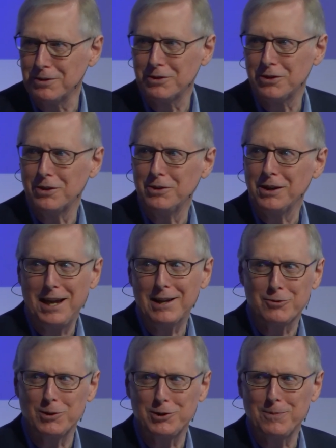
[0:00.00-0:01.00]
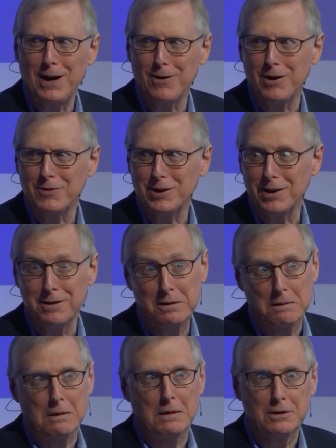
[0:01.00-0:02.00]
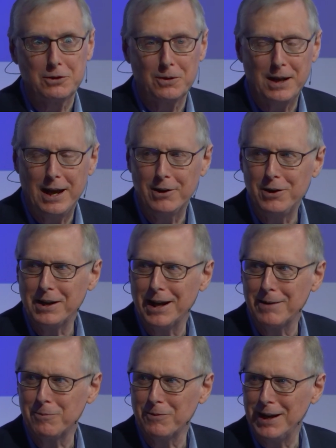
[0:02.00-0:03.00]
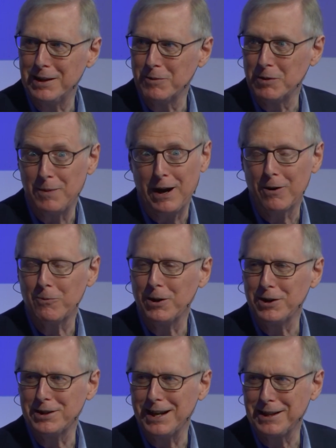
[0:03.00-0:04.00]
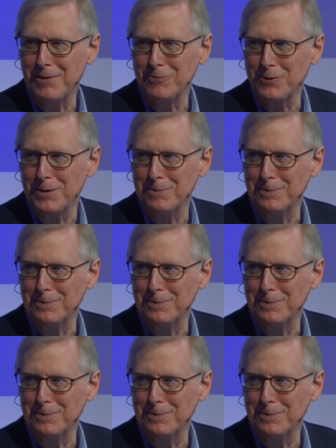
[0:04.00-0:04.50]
So you can't switch the power off and on. So now you got to provide them with power. Where does that come from?